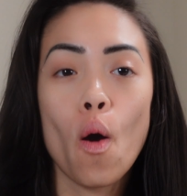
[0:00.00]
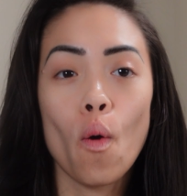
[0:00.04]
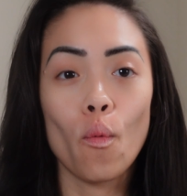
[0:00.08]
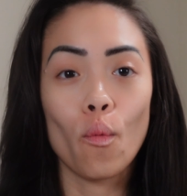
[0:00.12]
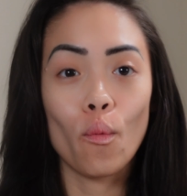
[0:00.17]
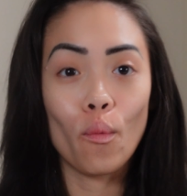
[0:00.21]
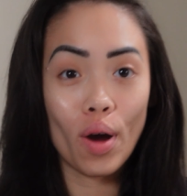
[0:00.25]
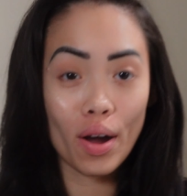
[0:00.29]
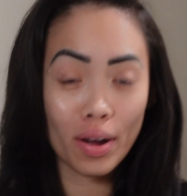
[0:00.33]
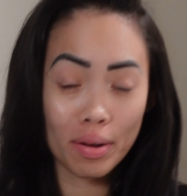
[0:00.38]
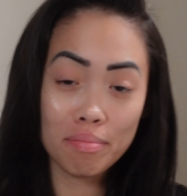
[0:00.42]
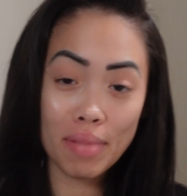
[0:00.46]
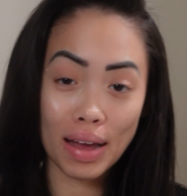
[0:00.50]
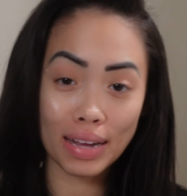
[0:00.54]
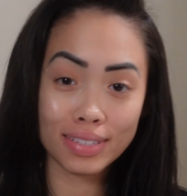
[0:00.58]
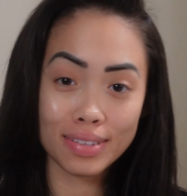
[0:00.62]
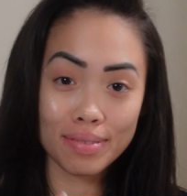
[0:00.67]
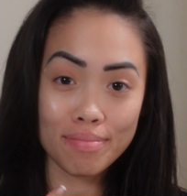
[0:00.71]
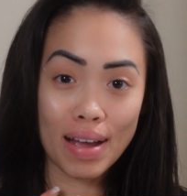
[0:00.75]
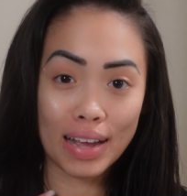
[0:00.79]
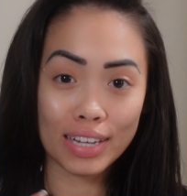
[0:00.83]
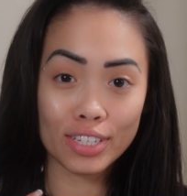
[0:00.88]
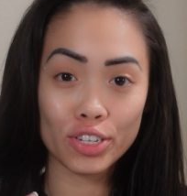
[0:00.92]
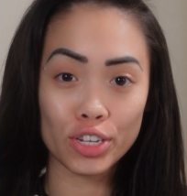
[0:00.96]
welcome back
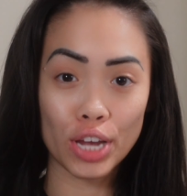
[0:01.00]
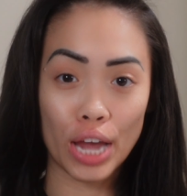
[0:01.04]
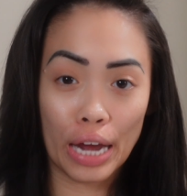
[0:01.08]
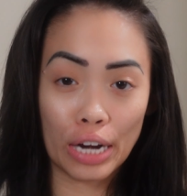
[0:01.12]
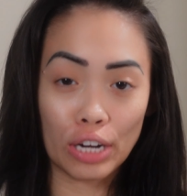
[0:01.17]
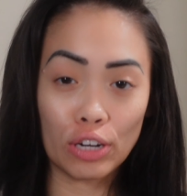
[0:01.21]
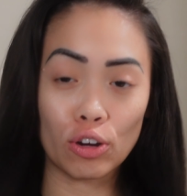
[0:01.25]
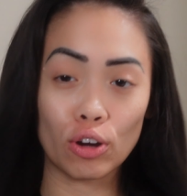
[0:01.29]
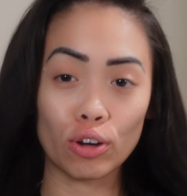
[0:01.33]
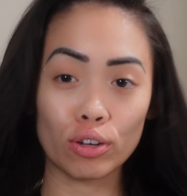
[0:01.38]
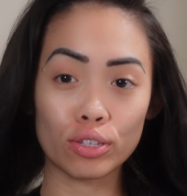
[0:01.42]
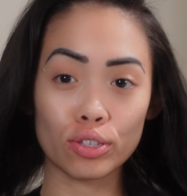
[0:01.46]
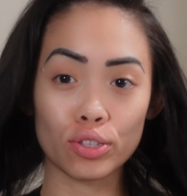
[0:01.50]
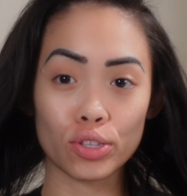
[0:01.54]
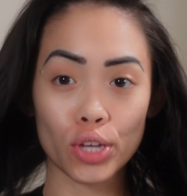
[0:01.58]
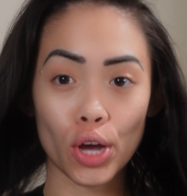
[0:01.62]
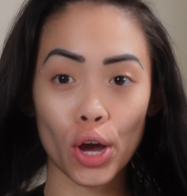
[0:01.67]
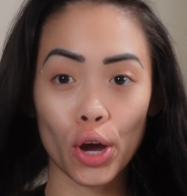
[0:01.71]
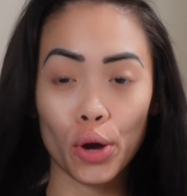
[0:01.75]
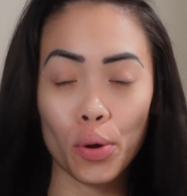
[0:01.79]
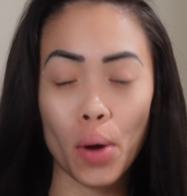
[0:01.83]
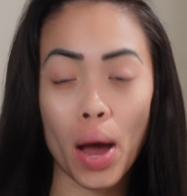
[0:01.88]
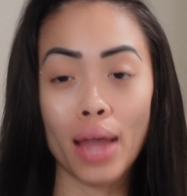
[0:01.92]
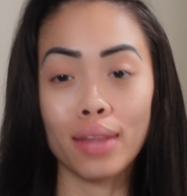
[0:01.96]
to my channel.
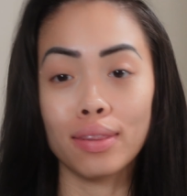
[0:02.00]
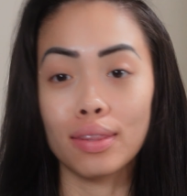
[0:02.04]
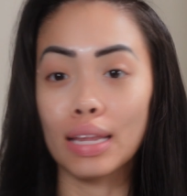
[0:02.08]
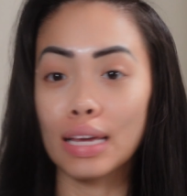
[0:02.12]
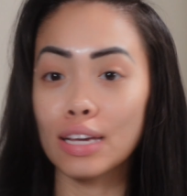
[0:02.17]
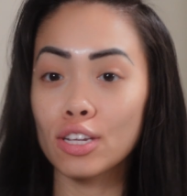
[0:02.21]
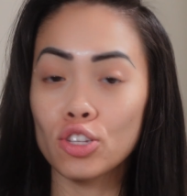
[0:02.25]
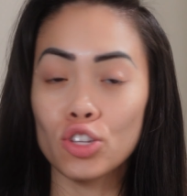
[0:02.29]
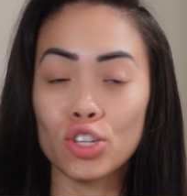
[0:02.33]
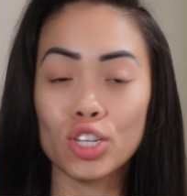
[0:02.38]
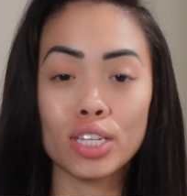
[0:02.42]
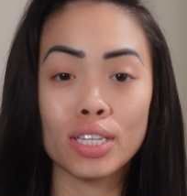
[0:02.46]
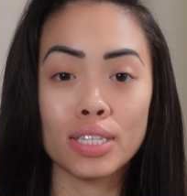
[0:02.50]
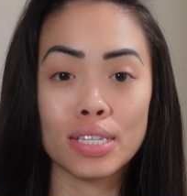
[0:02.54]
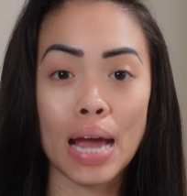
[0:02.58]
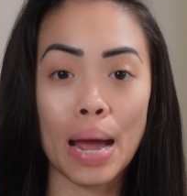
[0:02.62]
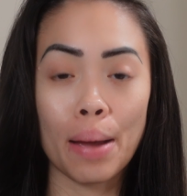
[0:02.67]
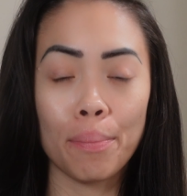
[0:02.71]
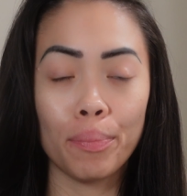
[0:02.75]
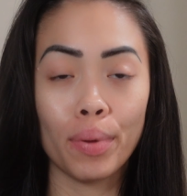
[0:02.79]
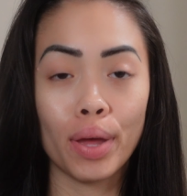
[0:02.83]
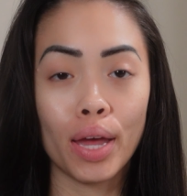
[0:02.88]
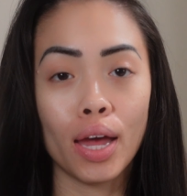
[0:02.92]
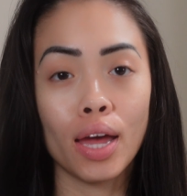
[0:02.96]
So let's just
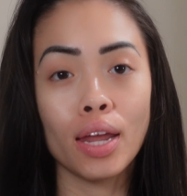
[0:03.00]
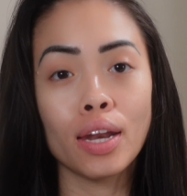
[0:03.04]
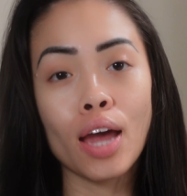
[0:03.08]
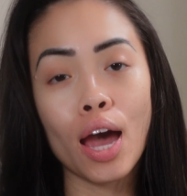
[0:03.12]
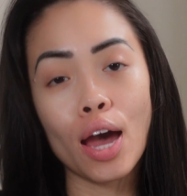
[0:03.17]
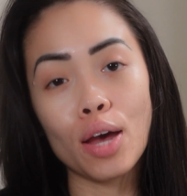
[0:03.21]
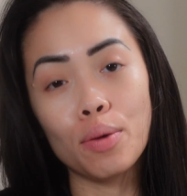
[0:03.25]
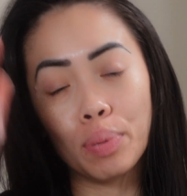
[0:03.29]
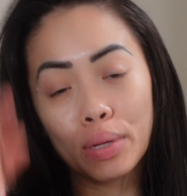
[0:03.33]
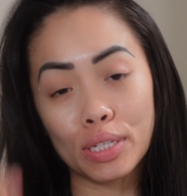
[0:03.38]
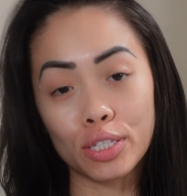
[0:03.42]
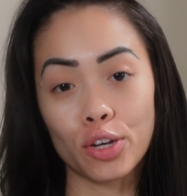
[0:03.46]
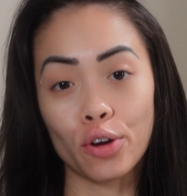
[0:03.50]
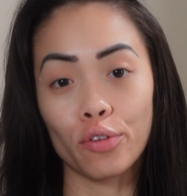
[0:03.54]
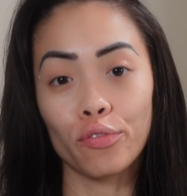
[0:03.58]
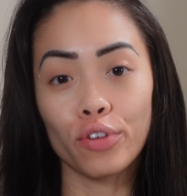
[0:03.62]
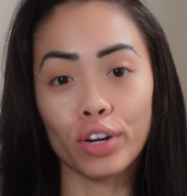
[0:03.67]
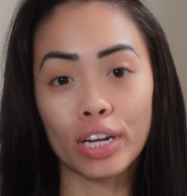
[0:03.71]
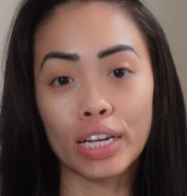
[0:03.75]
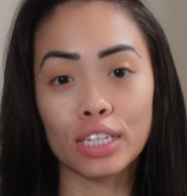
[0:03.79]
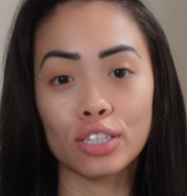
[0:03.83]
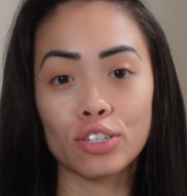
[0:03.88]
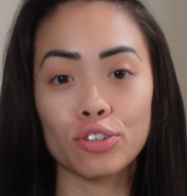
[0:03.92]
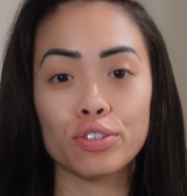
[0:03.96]
tap in, but don't
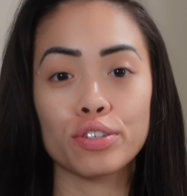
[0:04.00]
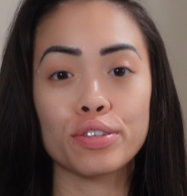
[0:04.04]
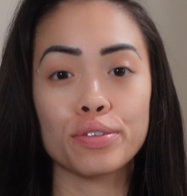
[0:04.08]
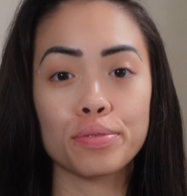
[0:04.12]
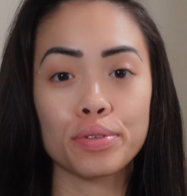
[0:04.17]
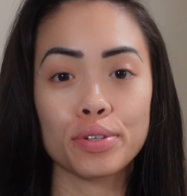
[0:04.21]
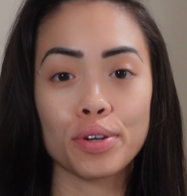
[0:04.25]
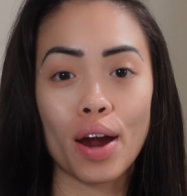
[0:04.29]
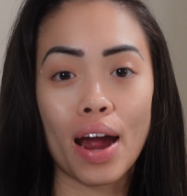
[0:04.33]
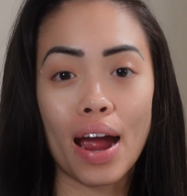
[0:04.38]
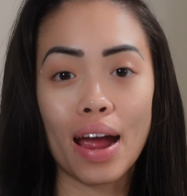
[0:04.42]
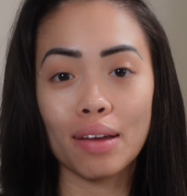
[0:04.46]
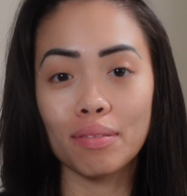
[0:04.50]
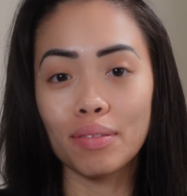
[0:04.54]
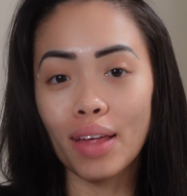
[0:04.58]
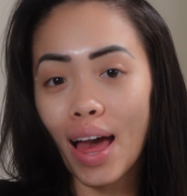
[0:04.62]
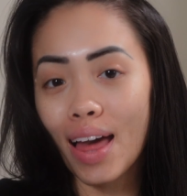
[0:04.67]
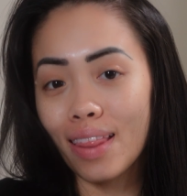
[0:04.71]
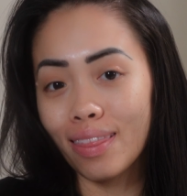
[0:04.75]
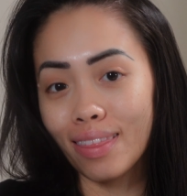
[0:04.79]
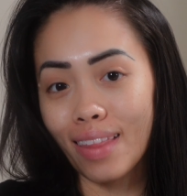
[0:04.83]
forget to subscribe,